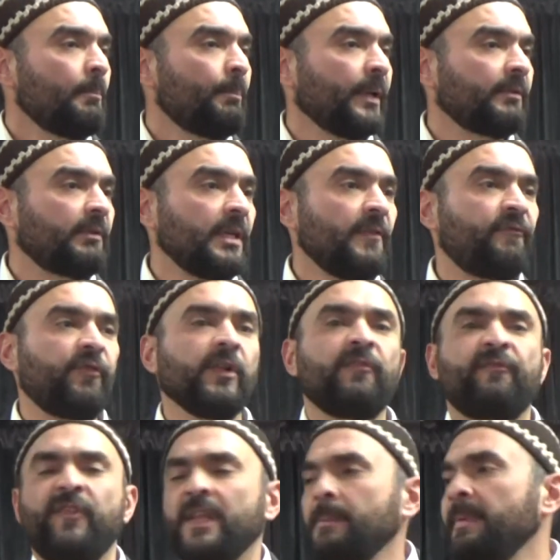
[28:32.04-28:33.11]
But the
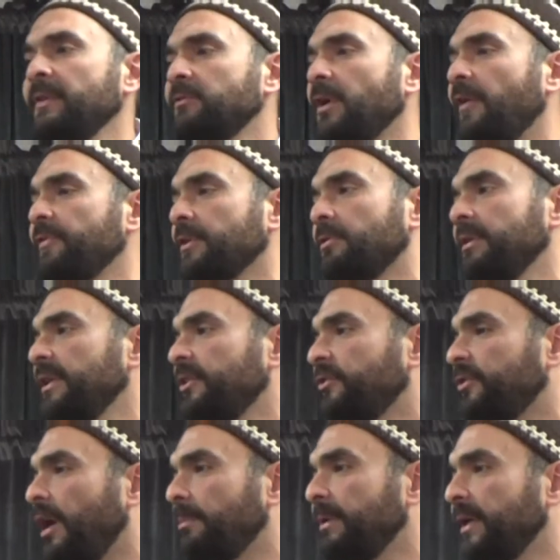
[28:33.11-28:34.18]
fulfillment of your
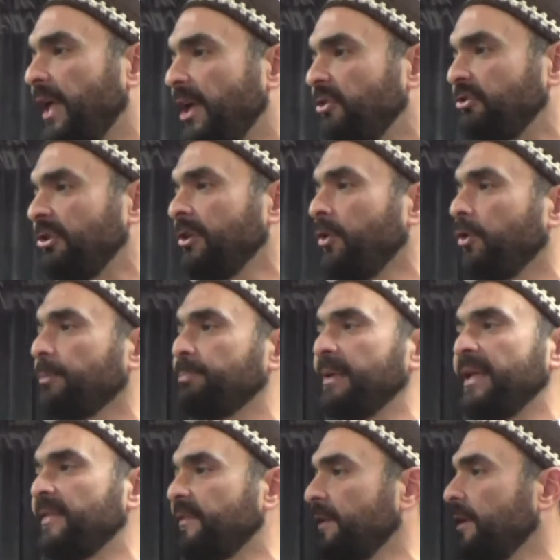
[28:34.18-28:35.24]
religious obligation or
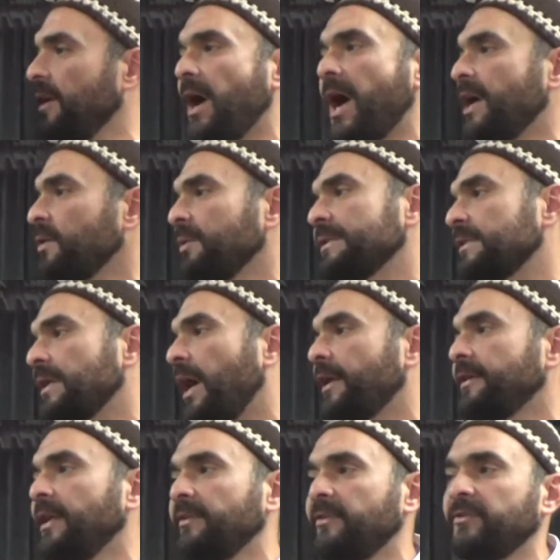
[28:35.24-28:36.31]
pleasing God was
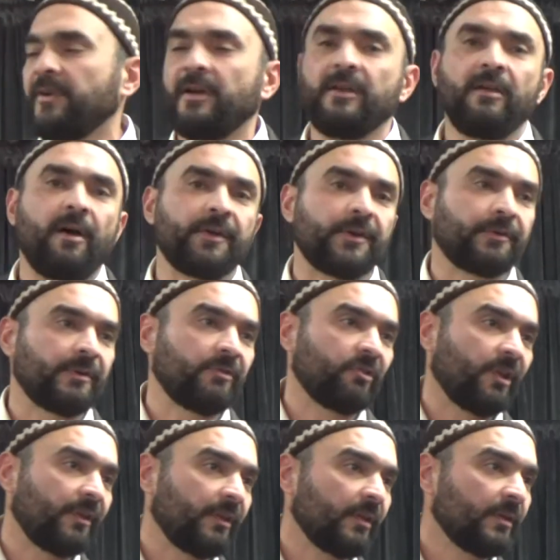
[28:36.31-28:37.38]
not necessarily on your
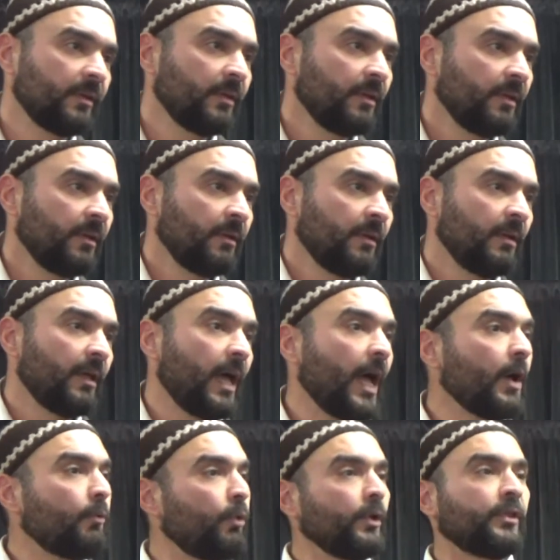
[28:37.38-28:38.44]
agenda.
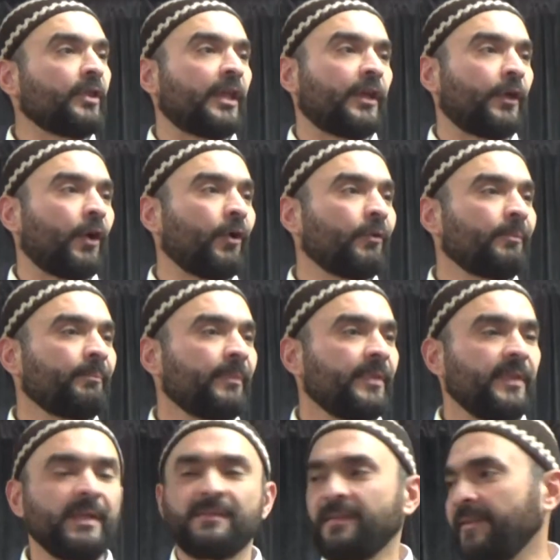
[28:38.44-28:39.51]
How would they know?
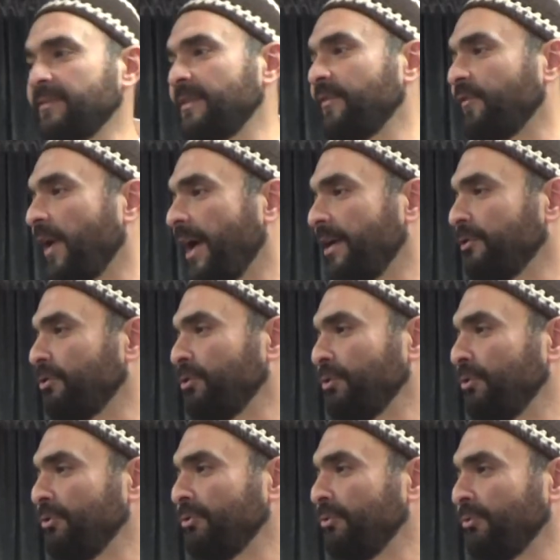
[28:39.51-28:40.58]
They testify to
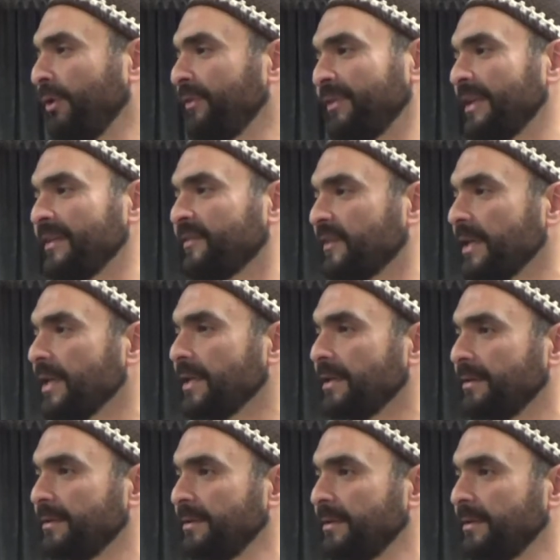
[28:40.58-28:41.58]
what they see.